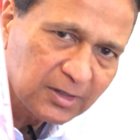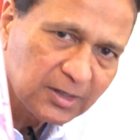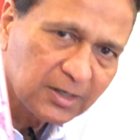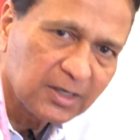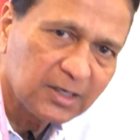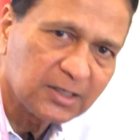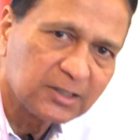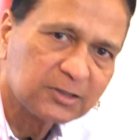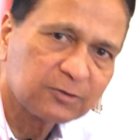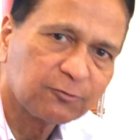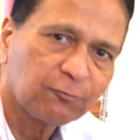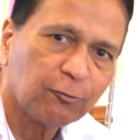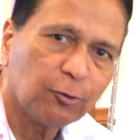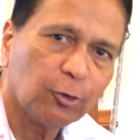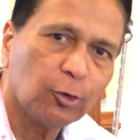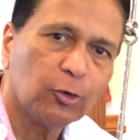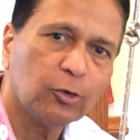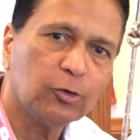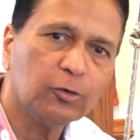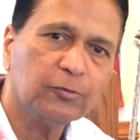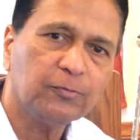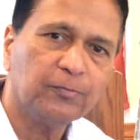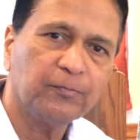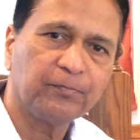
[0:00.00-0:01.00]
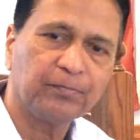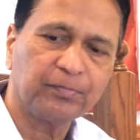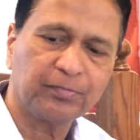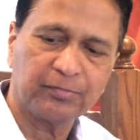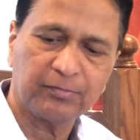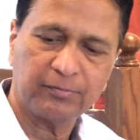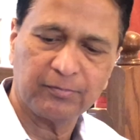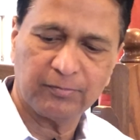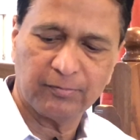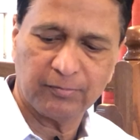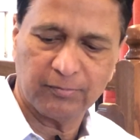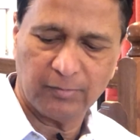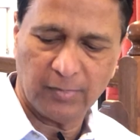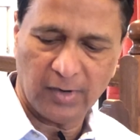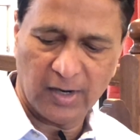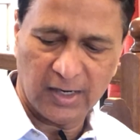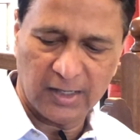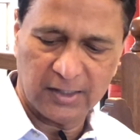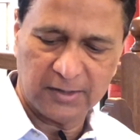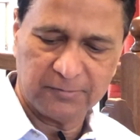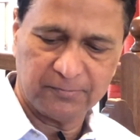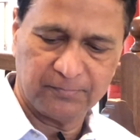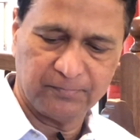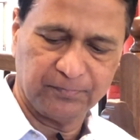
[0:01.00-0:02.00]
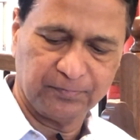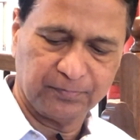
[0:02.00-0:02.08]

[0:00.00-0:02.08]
It's FLOW by